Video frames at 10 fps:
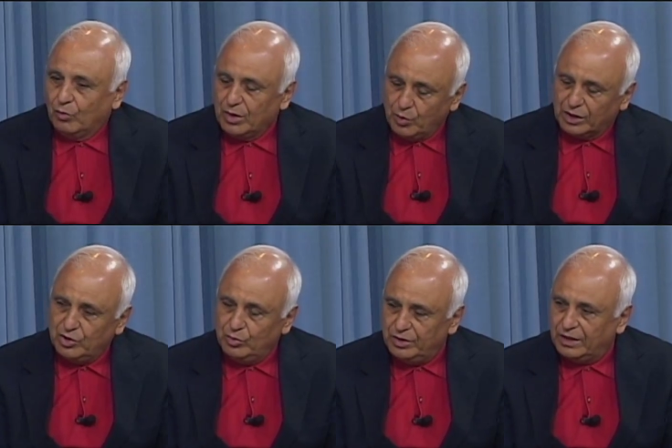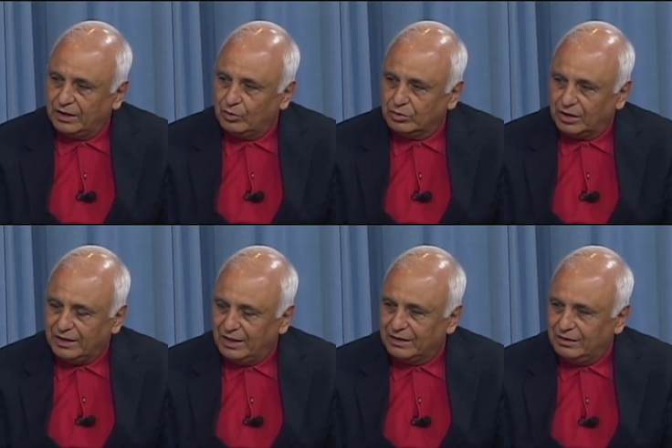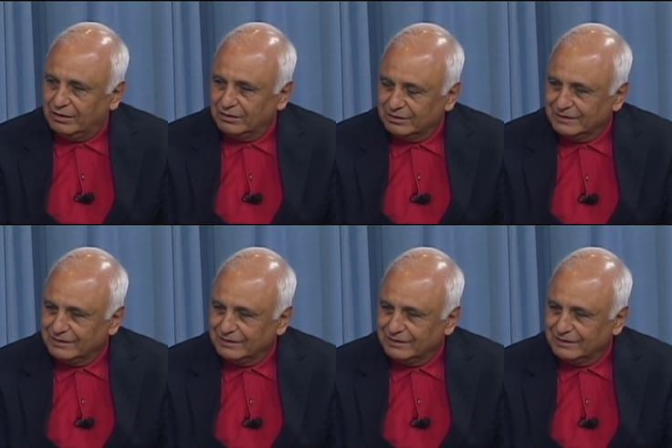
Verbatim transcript: What do you want to do when you get older? Any idea?